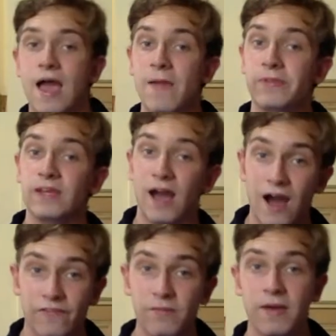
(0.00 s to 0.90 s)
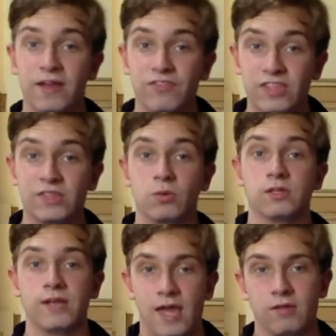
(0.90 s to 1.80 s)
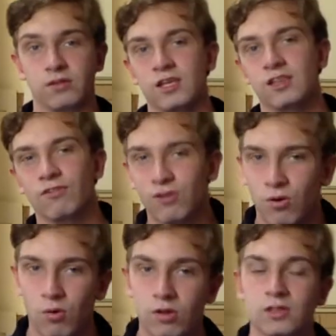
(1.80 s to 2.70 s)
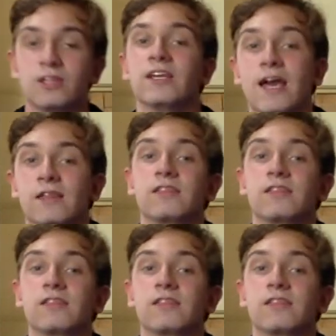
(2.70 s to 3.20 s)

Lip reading: And the other main thing that was announced is, of course, yes,